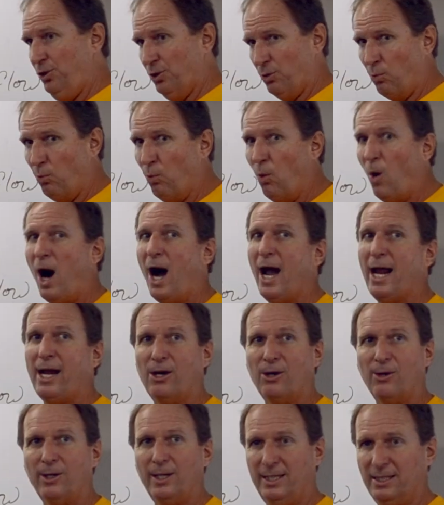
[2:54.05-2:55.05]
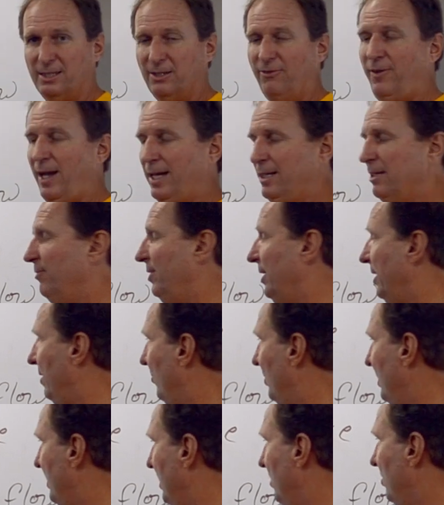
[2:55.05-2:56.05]
your wire is effectively a
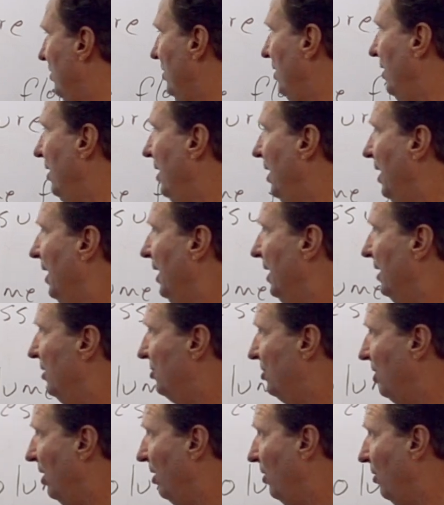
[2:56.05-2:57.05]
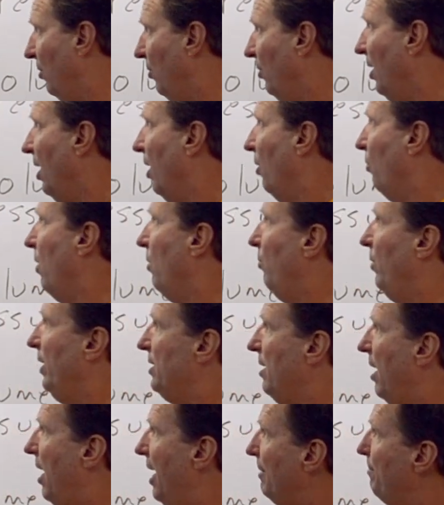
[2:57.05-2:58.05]
resistor. So when we
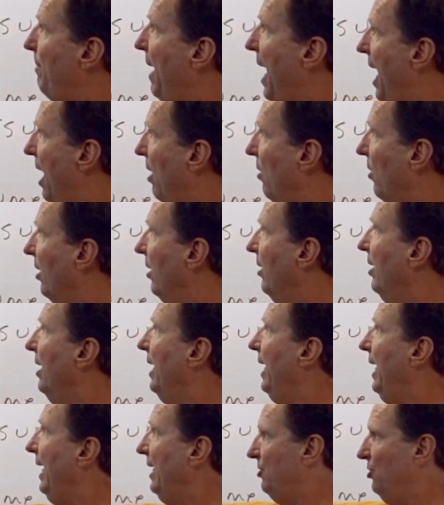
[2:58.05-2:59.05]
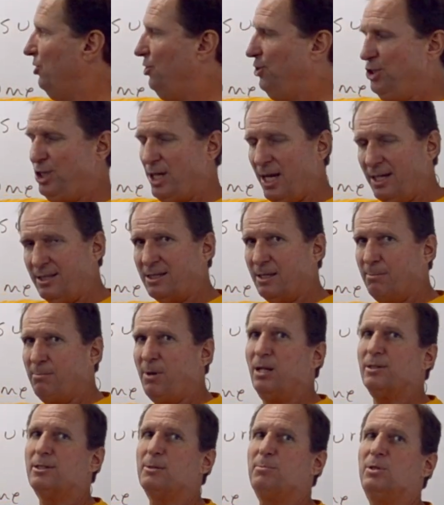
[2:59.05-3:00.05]
talk power, it's just the
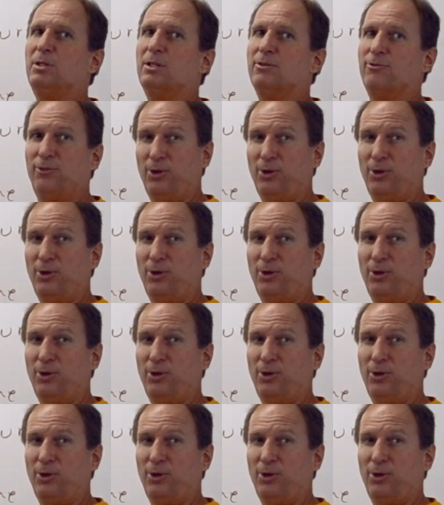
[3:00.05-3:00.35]
multiple of